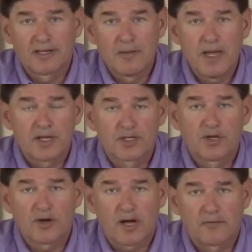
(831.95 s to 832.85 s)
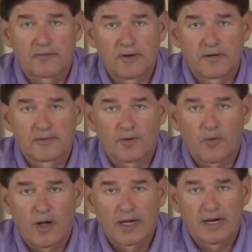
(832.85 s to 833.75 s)
He makes no covery of the
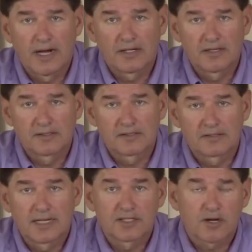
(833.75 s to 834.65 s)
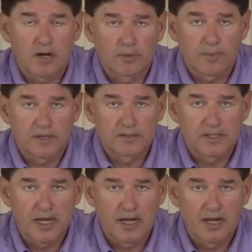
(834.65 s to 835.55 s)
Hawaiian Islands. That's called
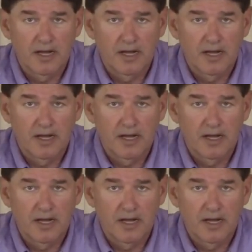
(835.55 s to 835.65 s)
parse.